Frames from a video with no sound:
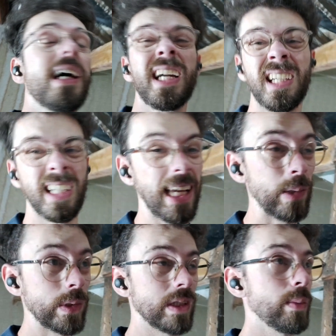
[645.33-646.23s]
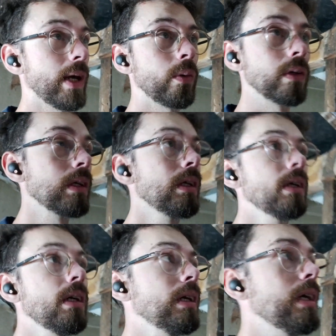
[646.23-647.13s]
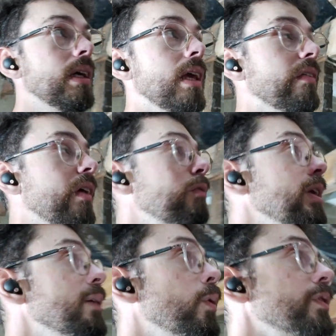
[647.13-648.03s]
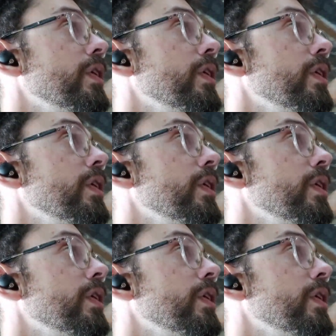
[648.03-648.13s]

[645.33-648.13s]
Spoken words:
I can gouge them out if I really want